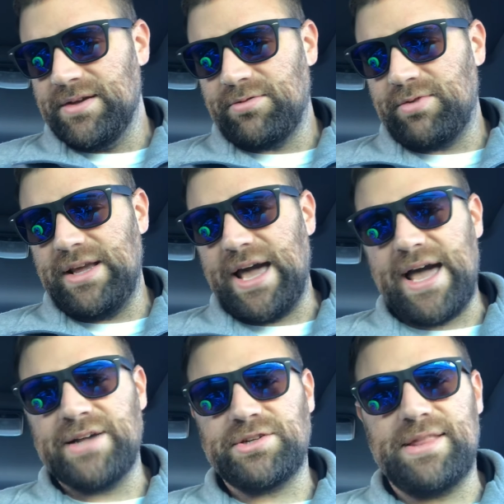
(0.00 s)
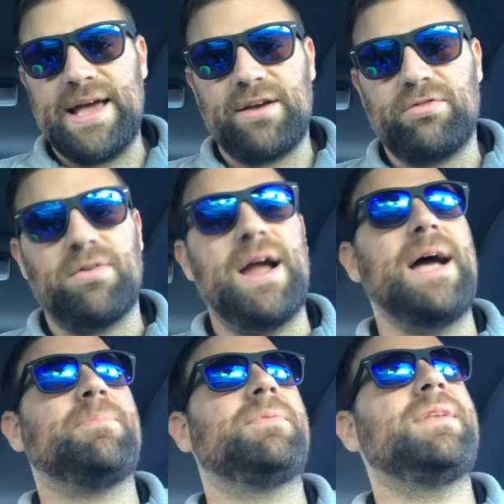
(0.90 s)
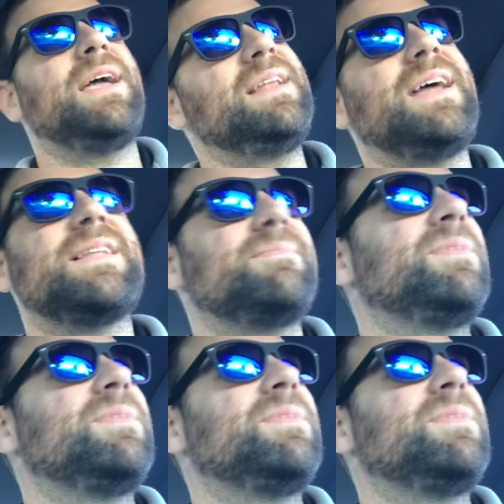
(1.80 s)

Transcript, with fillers: rehash that crap. Not, not